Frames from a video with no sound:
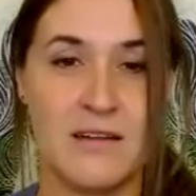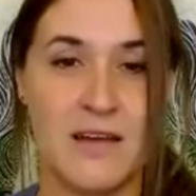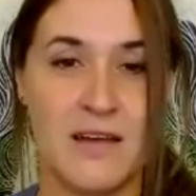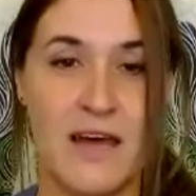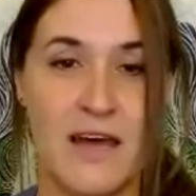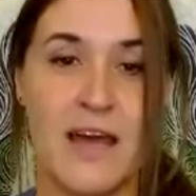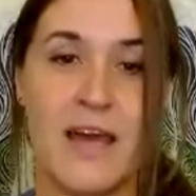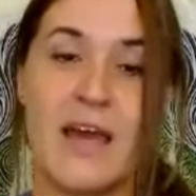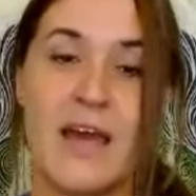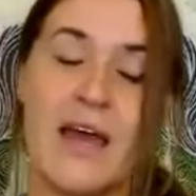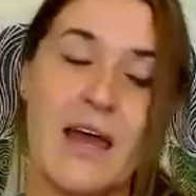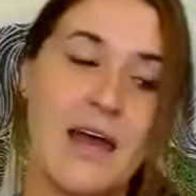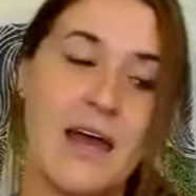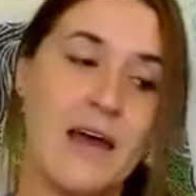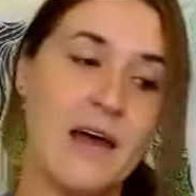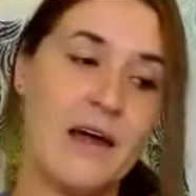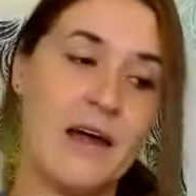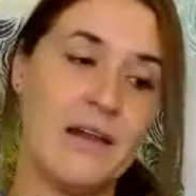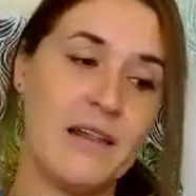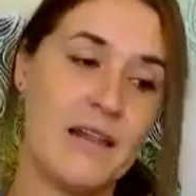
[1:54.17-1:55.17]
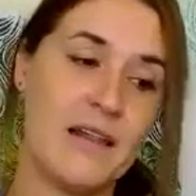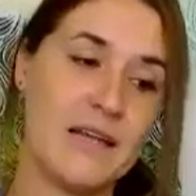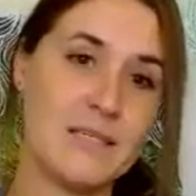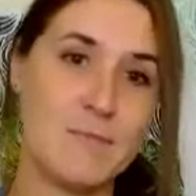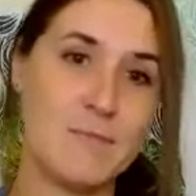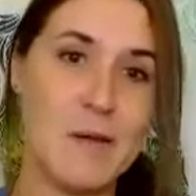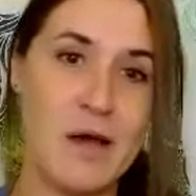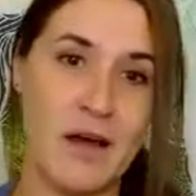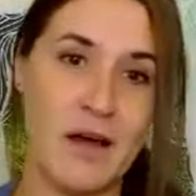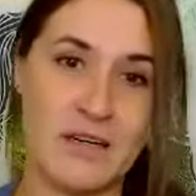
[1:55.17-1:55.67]
Okay, and
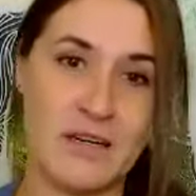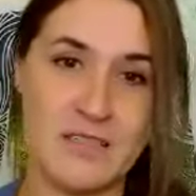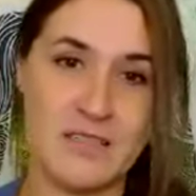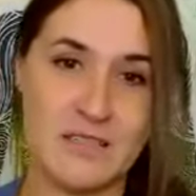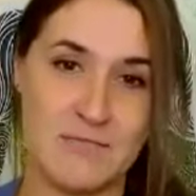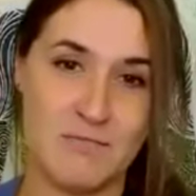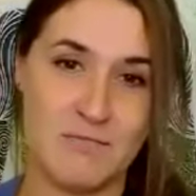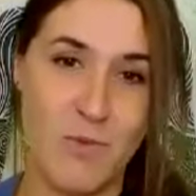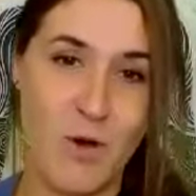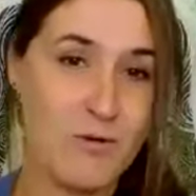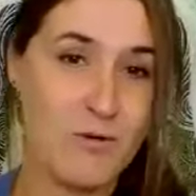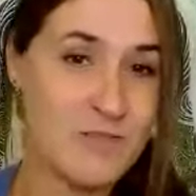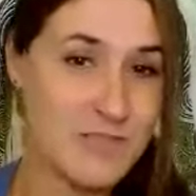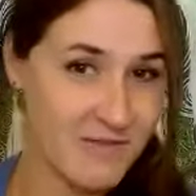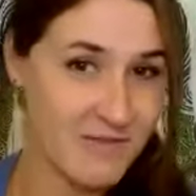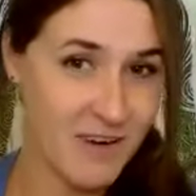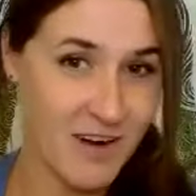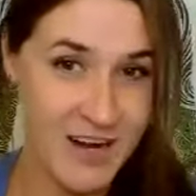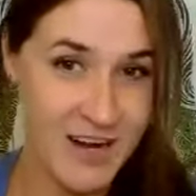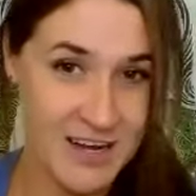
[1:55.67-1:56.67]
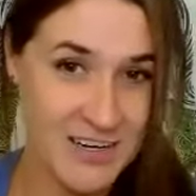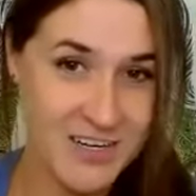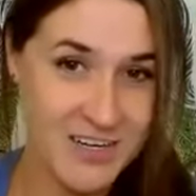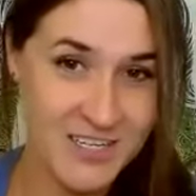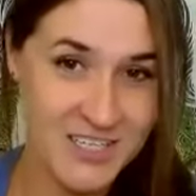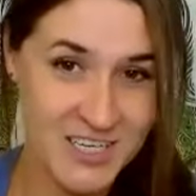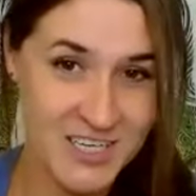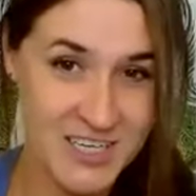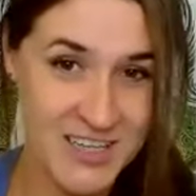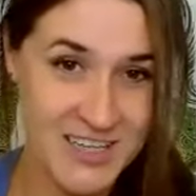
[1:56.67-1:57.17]
let's be honest, most of our
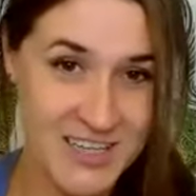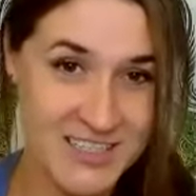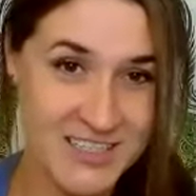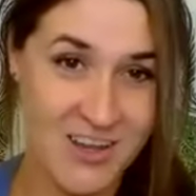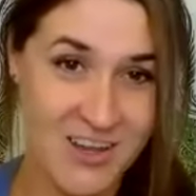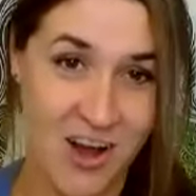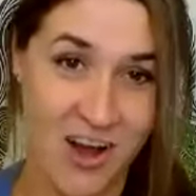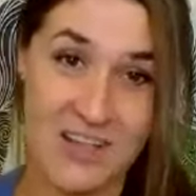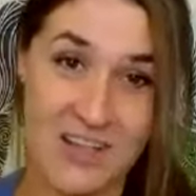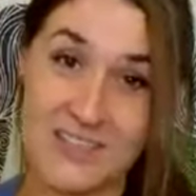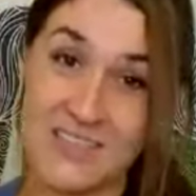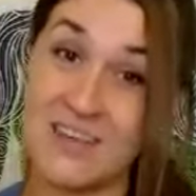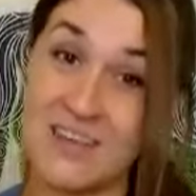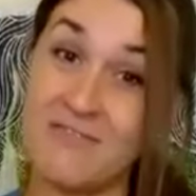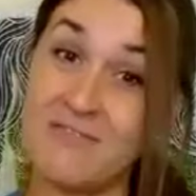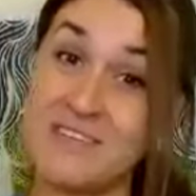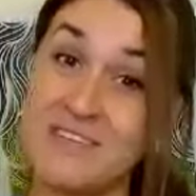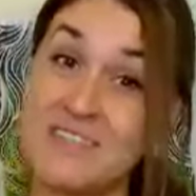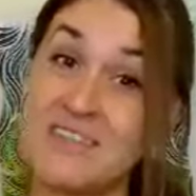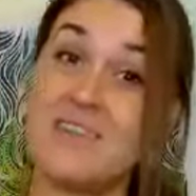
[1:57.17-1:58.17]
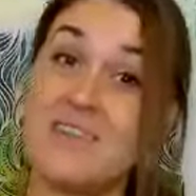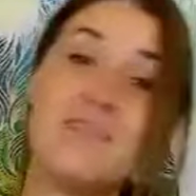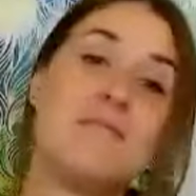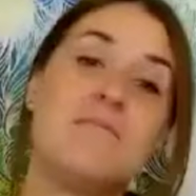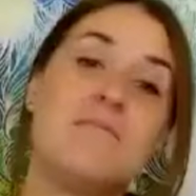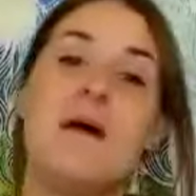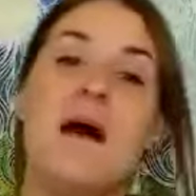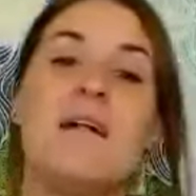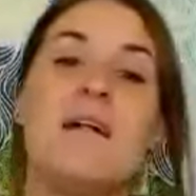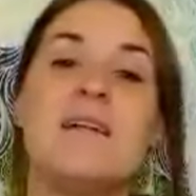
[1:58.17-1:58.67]
energy that's causing physical
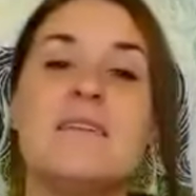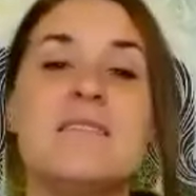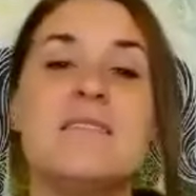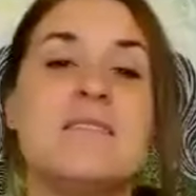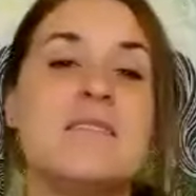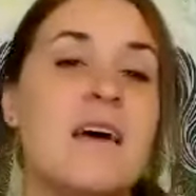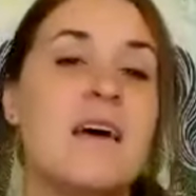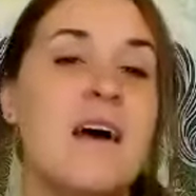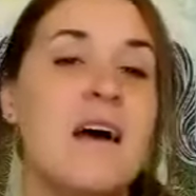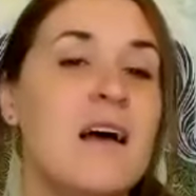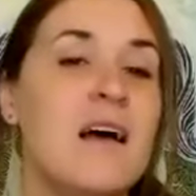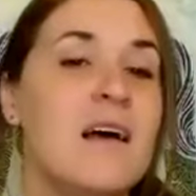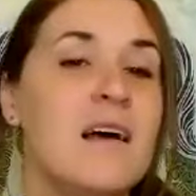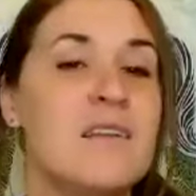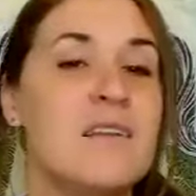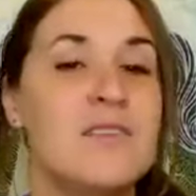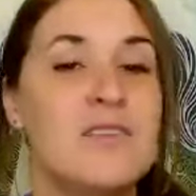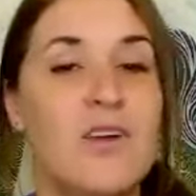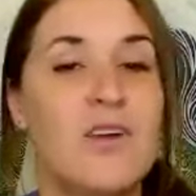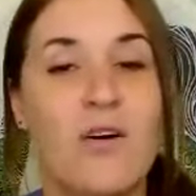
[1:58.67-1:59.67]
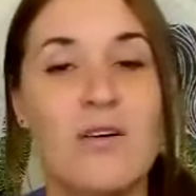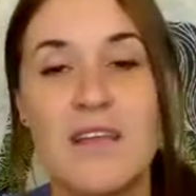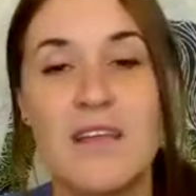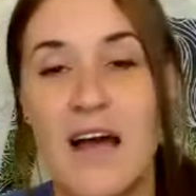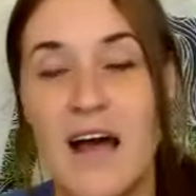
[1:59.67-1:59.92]
imbalance don't